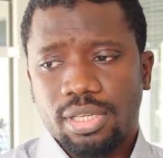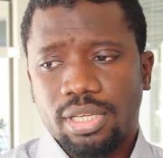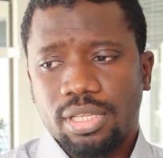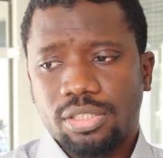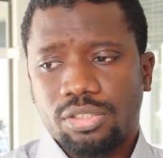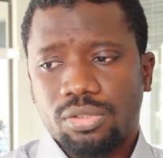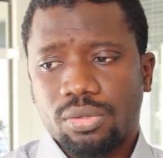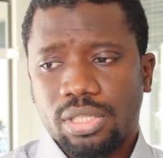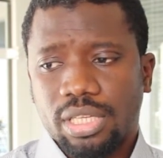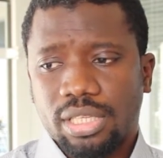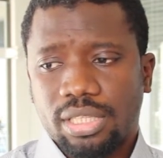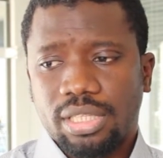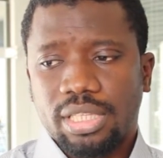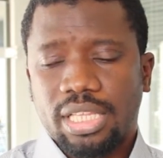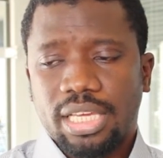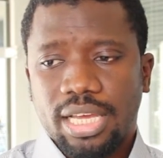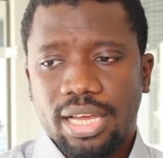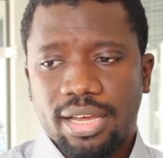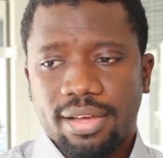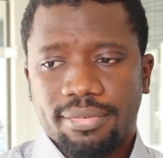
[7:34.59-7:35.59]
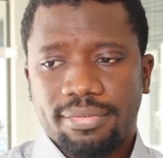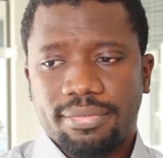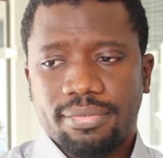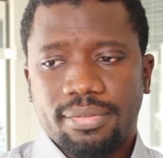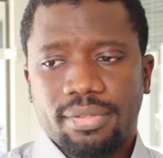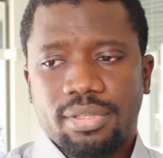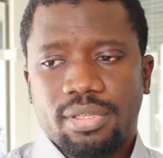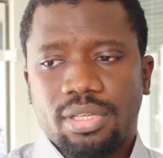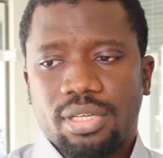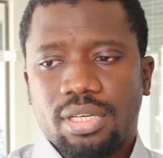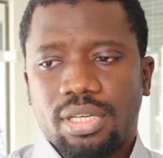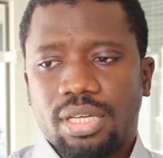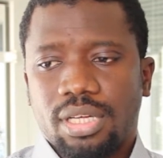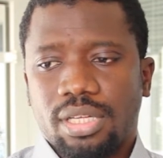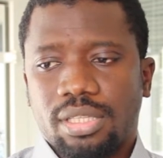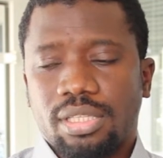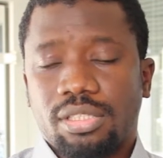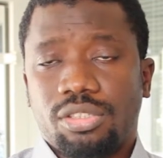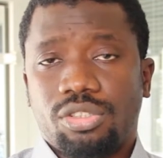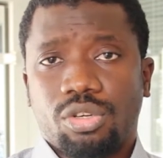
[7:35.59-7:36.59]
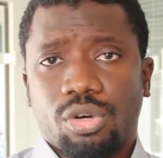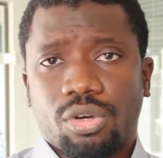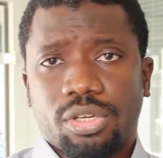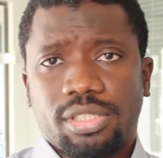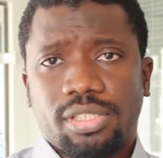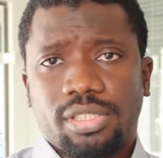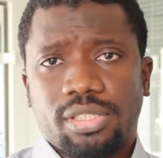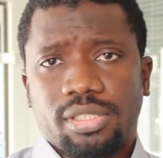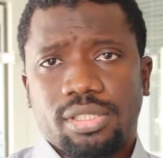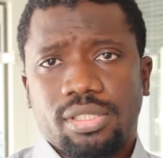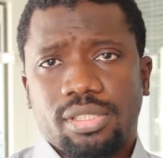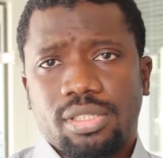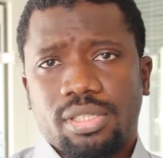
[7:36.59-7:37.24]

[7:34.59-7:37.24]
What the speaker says: so that they have the choice